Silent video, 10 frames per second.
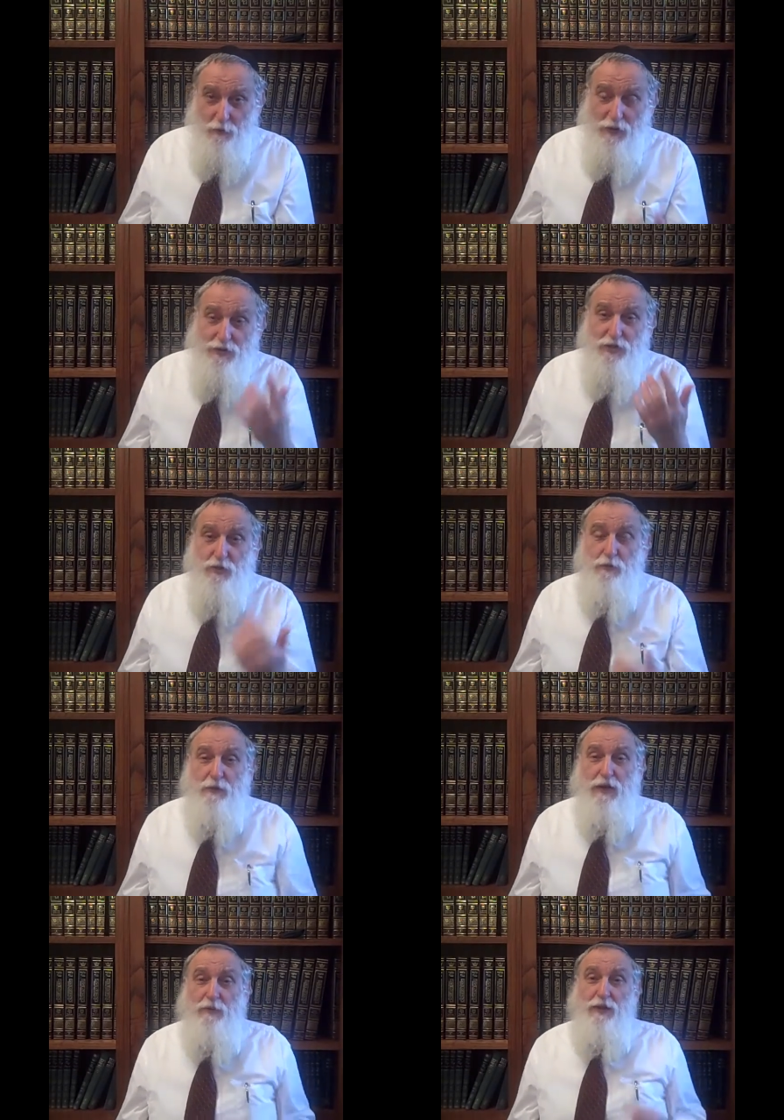One
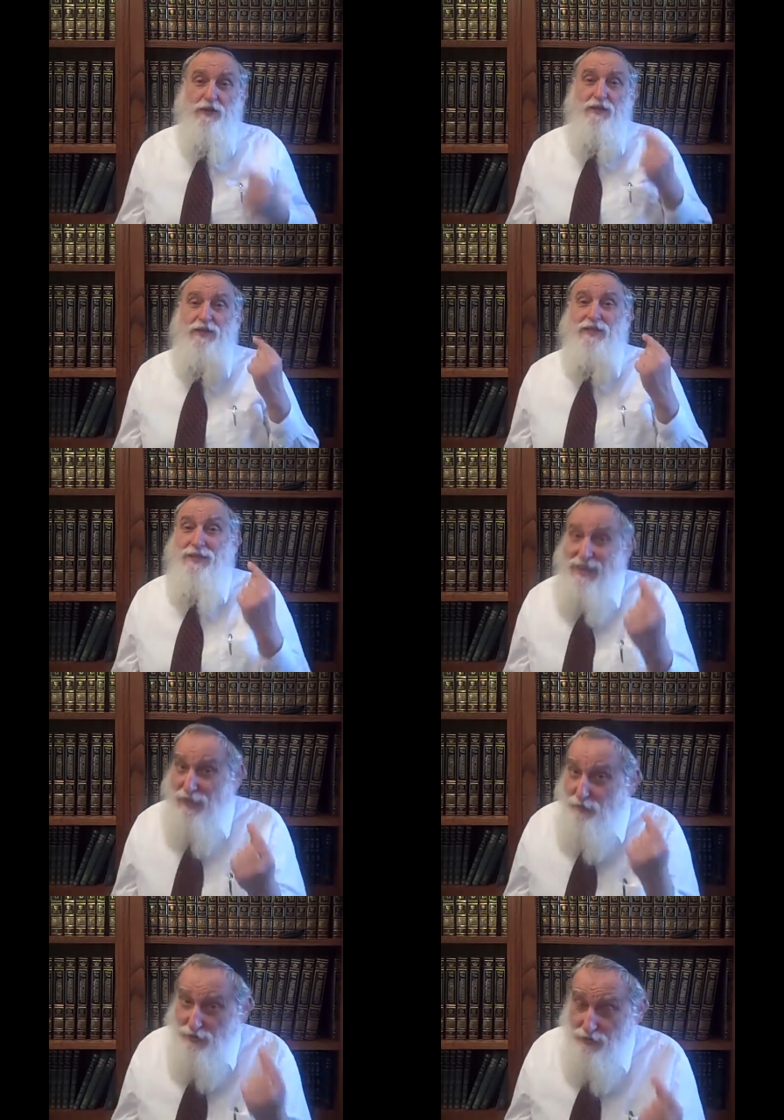stupid rabbi.
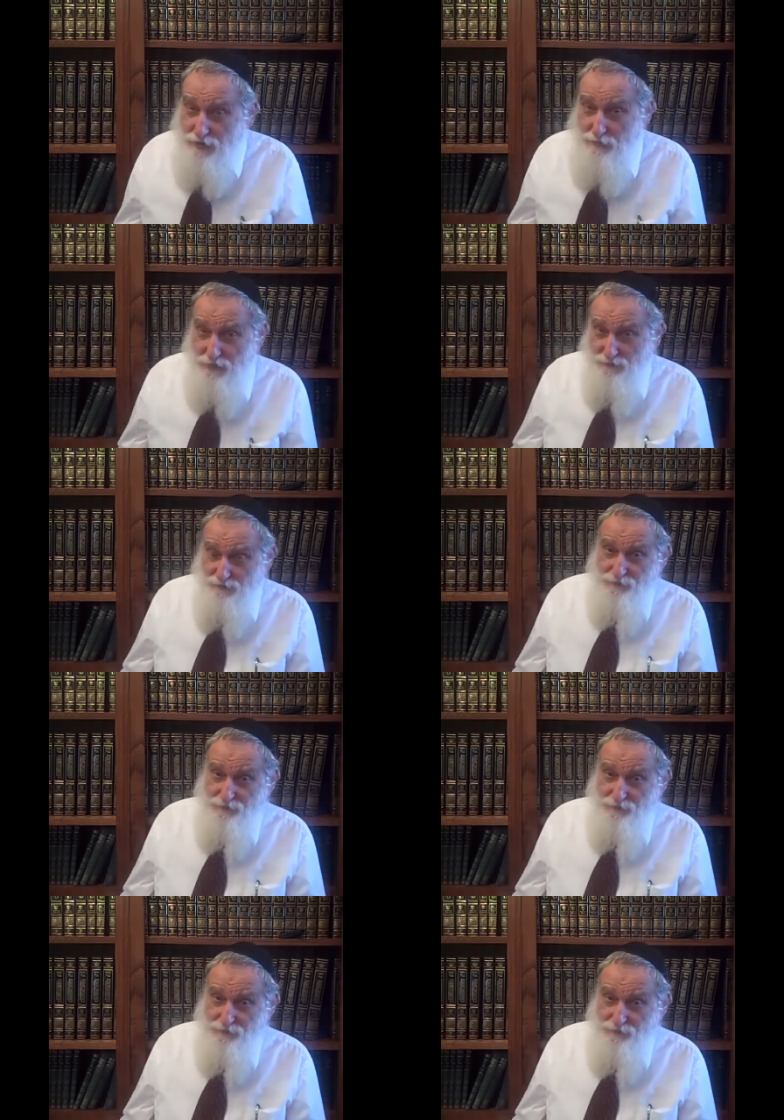Now listen to me.